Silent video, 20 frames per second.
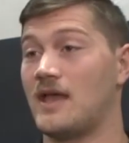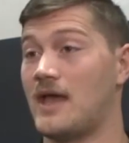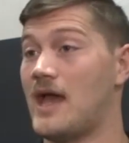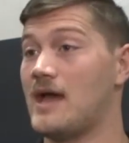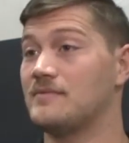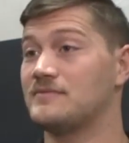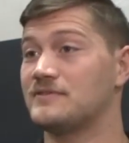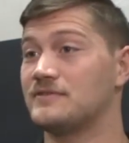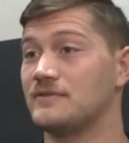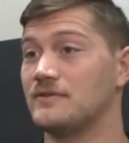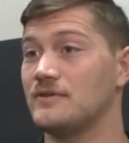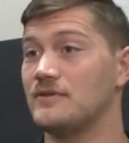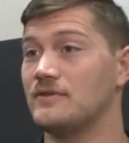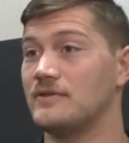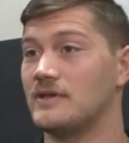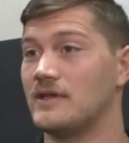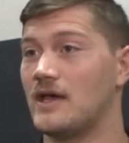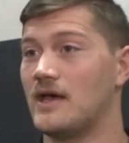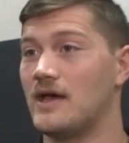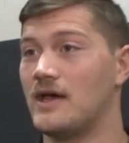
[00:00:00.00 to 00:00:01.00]

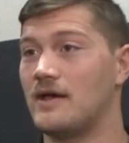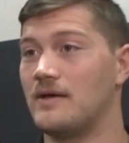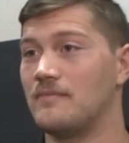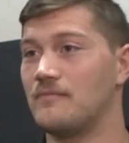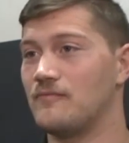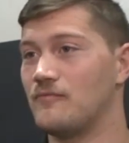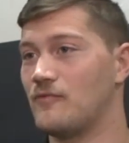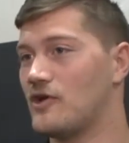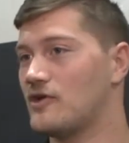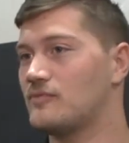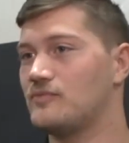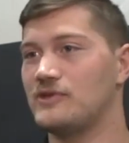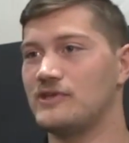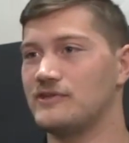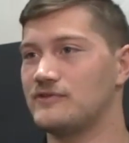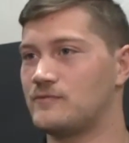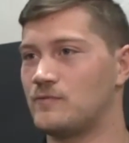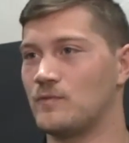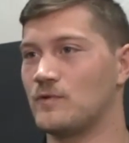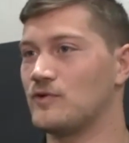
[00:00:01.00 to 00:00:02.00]
Absolutely. Um, rugby
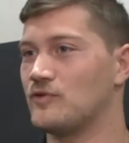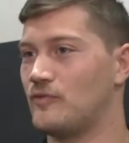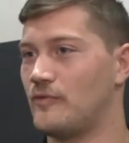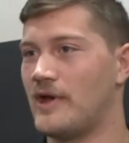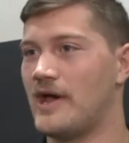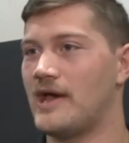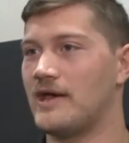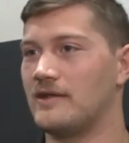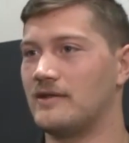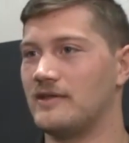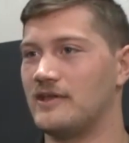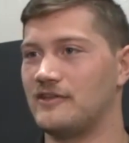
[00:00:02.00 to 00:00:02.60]
is worldwide.